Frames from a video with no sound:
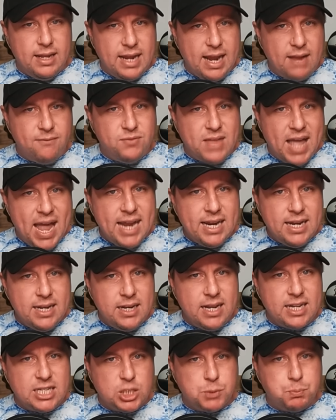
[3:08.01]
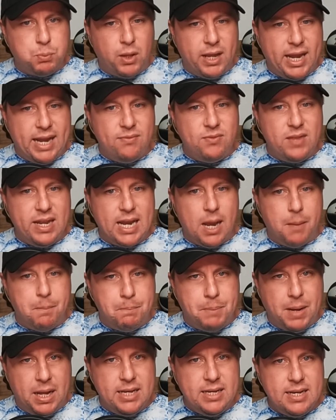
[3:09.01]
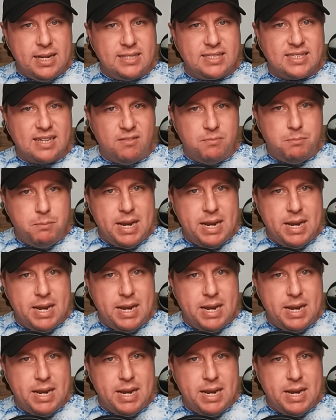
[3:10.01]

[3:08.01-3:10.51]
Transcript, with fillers: if that could explain the abundance of